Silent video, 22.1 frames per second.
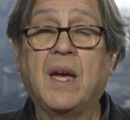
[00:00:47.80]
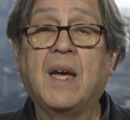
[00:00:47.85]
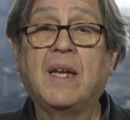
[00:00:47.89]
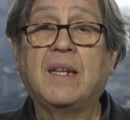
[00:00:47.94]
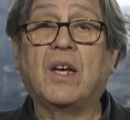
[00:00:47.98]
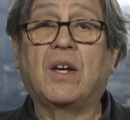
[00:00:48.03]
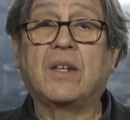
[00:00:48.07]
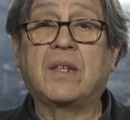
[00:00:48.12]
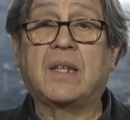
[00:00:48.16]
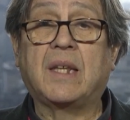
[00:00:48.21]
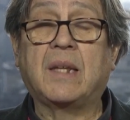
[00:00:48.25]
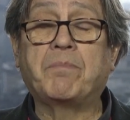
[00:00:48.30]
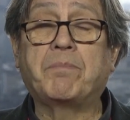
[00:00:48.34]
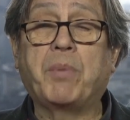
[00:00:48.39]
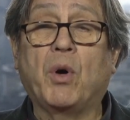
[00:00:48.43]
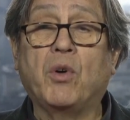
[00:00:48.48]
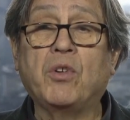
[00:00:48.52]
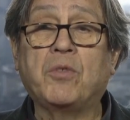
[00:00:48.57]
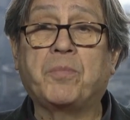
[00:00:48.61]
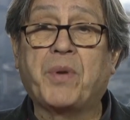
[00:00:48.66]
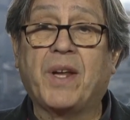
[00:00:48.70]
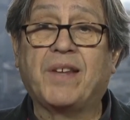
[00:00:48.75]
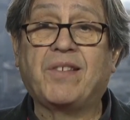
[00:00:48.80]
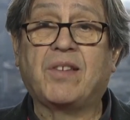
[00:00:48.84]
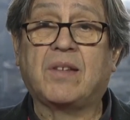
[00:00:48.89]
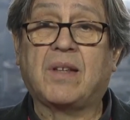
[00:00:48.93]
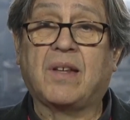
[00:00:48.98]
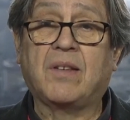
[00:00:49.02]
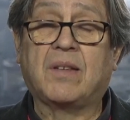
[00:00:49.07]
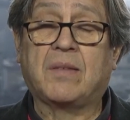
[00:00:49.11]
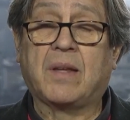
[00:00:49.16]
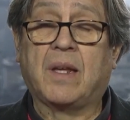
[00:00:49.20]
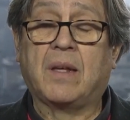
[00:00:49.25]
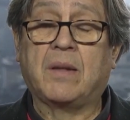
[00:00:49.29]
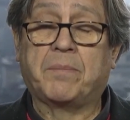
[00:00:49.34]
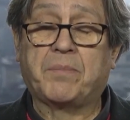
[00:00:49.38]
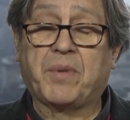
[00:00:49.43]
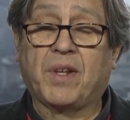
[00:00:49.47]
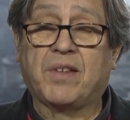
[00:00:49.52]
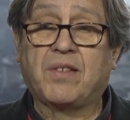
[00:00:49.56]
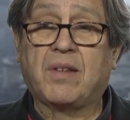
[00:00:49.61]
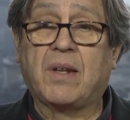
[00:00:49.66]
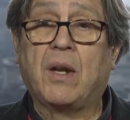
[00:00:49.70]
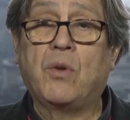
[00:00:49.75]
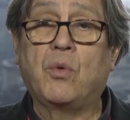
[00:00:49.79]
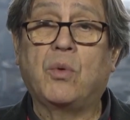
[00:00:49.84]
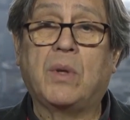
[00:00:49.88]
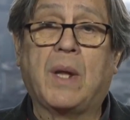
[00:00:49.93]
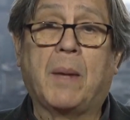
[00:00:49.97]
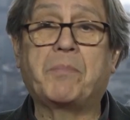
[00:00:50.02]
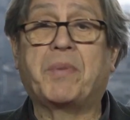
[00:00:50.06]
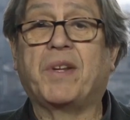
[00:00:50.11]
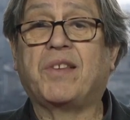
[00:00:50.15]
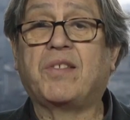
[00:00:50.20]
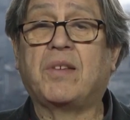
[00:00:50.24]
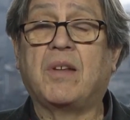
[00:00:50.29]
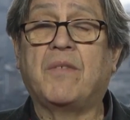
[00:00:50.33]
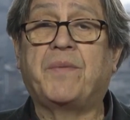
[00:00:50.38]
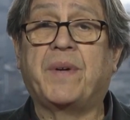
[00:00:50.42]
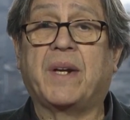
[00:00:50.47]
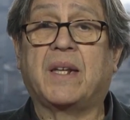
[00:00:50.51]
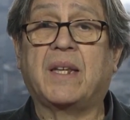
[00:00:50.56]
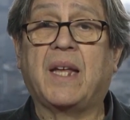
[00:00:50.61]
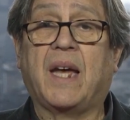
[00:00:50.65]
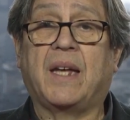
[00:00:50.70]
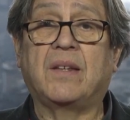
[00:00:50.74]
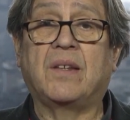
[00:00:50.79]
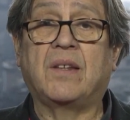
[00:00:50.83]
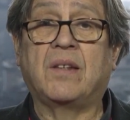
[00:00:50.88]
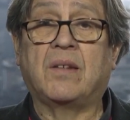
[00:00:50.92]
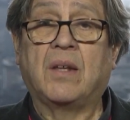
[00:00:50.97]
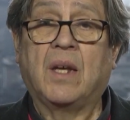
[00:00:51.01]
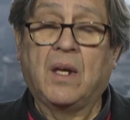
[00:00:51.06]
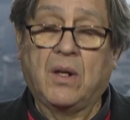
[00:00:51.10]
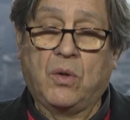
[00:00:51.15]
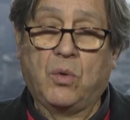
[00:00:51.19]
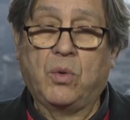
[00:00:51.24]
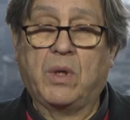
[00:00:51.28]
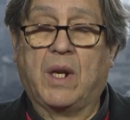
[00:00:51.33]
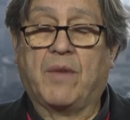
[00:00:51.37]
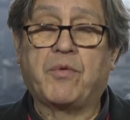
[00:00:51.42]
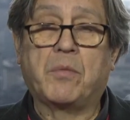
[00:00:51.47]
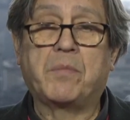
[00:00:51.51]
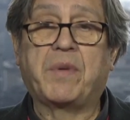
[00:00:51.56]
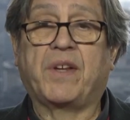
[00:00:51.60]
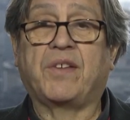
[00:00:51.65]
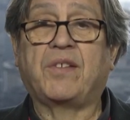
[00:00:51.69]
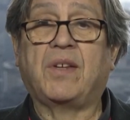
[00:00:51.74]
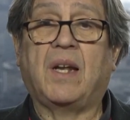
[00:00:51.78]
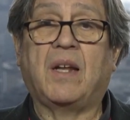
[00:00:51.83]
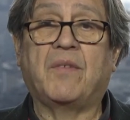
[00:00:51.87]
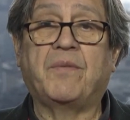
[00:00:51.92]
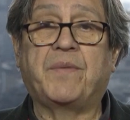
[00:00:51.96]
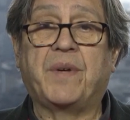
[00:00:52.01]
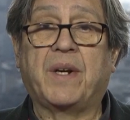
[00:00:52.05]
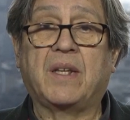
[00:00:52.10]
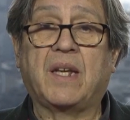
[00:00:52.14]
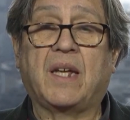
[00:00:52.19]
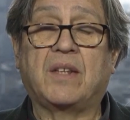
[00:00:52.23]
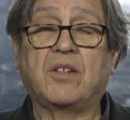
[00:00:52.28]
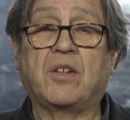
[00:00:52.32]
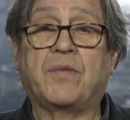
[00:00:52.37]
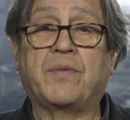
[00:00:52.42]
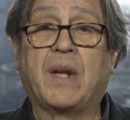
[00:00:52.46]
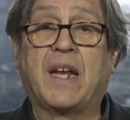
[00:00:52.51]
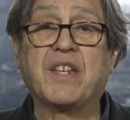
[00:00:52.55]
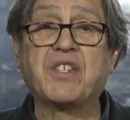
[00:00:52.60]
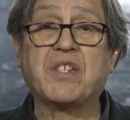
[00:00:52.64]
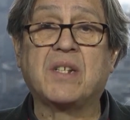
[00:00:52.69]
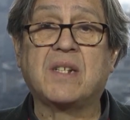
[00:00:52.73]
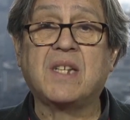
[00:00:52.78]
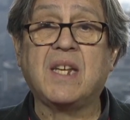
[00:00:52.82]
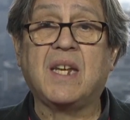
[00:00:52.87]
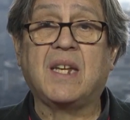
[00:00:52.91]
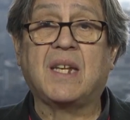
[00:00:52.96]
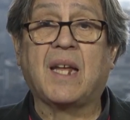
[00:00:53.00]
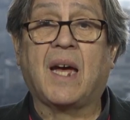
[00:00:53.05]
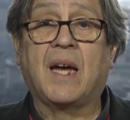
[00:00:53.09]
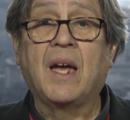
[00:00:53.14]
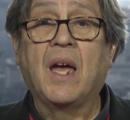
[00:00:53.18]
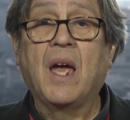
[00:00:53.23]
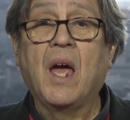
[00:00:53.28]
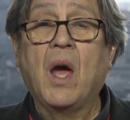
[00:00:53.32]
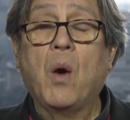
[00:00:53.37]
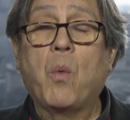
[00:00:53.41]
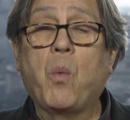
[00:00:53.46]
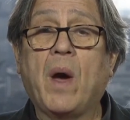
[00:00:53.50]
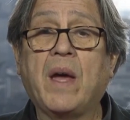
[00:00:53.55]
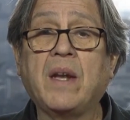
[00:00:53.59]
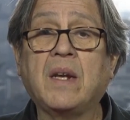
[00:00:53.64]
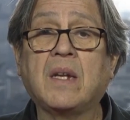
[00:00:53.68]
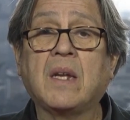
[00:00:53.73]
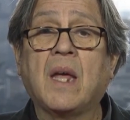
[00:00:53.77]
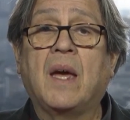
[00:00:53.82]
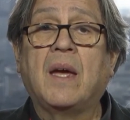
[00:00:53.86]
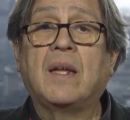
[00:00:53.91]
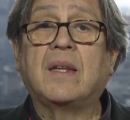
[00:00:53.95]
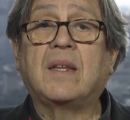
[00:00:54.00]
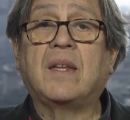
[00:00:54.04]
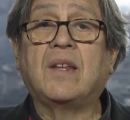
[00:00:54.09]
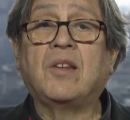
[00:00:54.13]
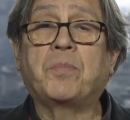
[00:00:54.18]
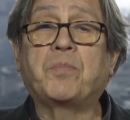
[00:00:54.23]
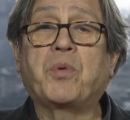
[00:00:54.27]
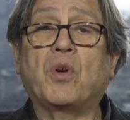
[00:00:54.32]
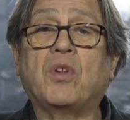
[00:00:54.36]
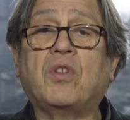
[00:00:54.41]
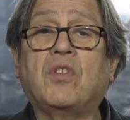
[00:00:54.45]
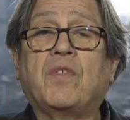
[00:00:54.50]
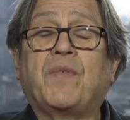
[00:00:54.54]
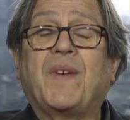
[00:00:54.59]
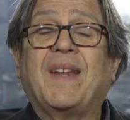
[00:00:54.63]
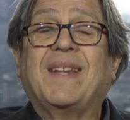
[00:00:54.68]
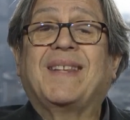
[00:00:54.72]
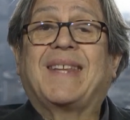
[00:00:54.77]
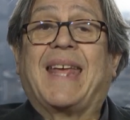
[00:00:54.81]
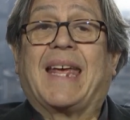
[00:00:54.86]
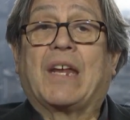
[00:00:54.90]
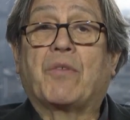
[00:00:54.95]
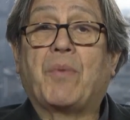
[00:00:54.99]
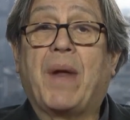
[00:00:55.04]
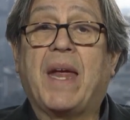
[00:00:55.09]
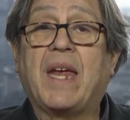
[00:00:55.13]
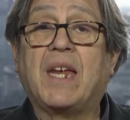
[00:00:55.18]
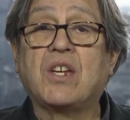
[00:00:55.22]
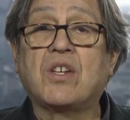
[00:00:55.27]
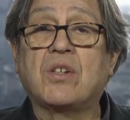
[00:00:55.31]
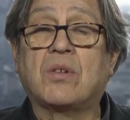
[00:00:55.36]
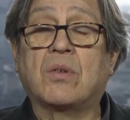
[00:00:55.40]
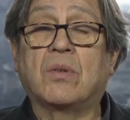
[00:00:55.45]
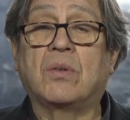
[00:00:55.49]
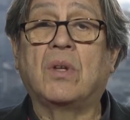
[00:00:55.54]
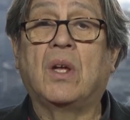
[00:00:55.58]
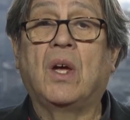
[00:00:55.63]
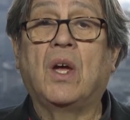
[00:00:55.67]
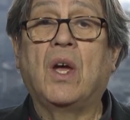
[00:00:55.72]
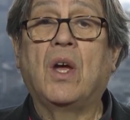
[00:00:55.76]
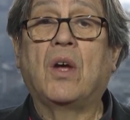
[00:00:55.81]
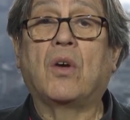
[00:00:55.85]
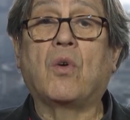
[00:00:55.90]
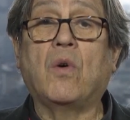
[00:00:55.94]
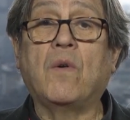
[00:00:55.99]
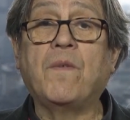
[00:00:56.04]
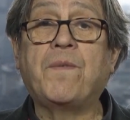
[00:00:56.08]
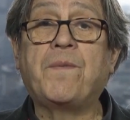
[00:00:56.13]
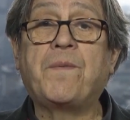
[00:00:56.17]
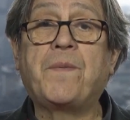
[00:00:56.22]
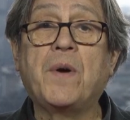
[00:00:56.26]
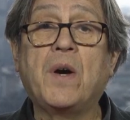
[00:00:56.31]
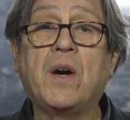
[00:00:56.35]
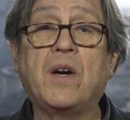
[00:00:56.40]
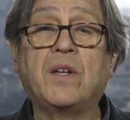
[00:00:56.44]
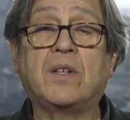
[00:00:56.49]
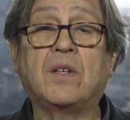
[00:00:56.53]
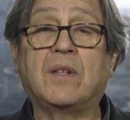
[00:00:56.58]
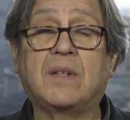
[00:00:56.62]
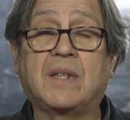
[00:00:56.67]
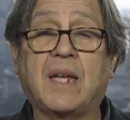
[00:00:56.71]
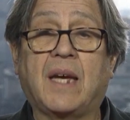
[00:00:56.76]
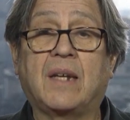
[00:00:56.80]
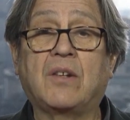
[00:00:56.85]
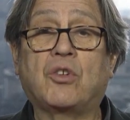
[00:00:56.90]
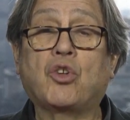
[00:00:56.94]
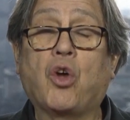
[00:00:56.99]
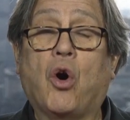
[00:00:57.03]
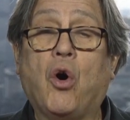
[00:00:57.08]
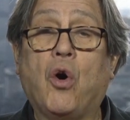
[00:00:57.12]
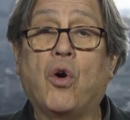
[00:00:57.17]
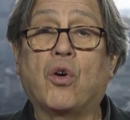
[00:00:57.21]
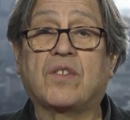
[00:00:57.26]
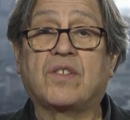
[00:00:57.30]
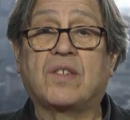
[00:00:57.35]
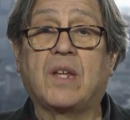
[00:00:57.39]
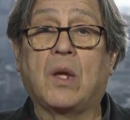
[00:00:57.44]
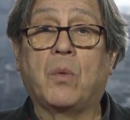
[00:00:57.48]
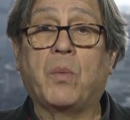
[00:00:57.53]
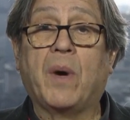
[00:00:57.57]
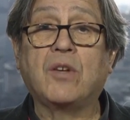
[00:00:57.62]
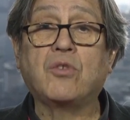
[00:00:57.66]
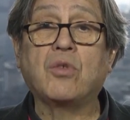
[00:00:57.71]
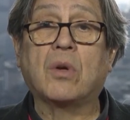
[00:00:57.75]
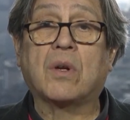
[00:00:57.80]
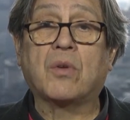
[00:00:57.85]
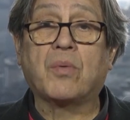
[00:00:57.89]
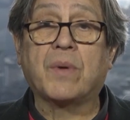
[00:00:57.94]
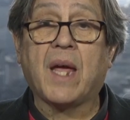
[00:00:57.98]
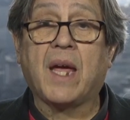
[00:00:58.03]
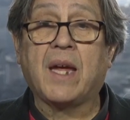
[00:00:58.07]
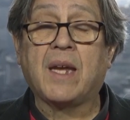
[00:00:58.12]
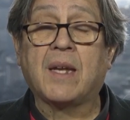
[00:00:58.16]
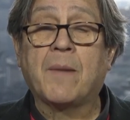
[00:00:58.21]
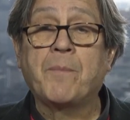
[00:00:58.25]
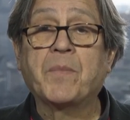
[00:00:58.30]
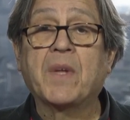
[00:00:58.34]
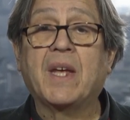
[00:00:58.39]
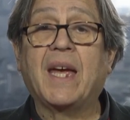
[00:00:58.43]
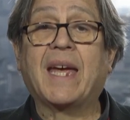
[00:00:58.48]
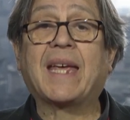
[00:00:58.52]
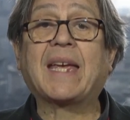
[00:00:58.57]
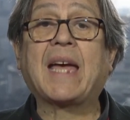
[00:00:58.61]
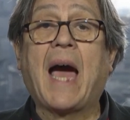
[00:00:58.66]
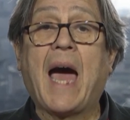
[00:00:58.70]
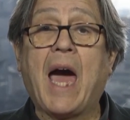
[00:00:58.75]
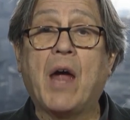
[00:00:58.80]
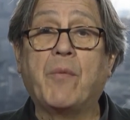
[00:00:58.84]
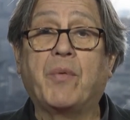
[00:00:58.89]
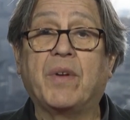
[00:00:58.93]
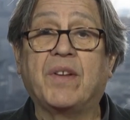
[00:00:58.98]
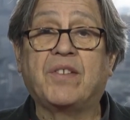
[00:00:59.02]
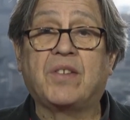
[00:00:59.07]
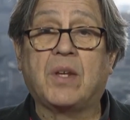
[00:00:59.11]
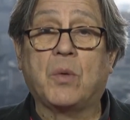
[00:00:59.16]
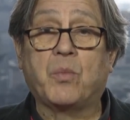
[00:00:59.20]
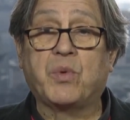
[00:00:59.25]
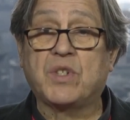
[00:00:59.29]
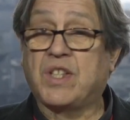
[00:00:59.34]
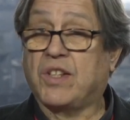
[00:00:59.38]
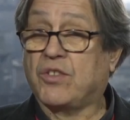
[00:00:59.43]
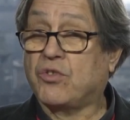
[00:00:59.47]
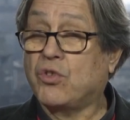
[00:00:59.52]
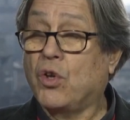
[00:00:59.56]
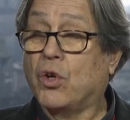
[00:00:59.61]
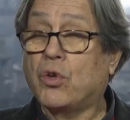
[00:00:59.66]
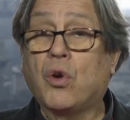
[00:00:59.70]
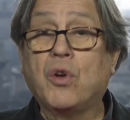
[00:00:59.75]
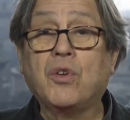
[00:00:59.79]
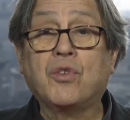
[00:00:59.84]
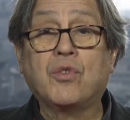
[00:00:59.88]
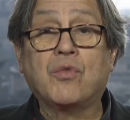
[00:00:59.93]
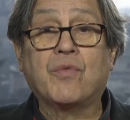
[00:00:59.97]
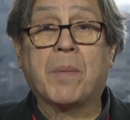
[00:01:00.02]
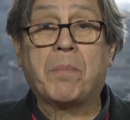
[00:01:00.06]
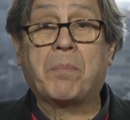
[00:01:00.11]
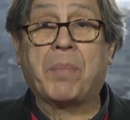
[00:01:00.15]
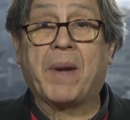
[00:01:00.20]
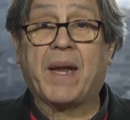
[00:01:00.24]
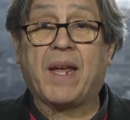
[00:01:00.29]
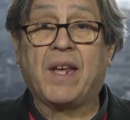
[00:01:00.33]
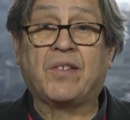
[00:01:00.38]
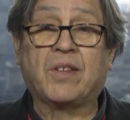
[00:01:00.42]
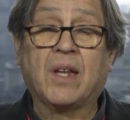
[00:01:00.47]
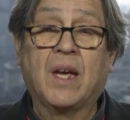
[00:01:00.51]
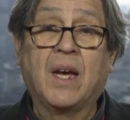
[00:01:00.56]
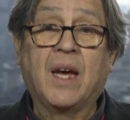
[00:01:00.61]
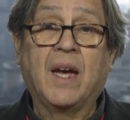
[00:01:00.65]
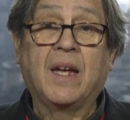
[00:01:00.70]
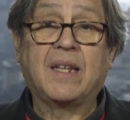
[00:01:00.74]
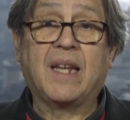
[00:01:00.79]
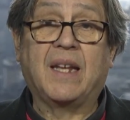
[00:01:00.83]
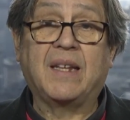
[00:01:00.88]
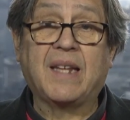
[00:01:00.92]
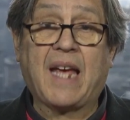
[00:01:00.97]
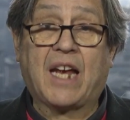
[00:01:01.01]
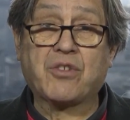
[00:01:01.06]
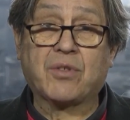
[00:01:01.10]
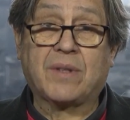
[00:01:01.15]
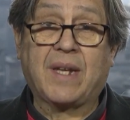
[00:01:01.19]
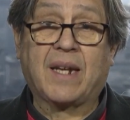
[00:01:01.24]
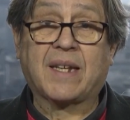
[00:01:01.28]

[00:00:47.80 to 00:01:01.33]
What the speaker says: Now, both presidents, President Lula and President Fernandez, Lula from Brazil and Fernandez from Argentina, want this process of integration go further than talks. They want to create a currency which is not going to replace the national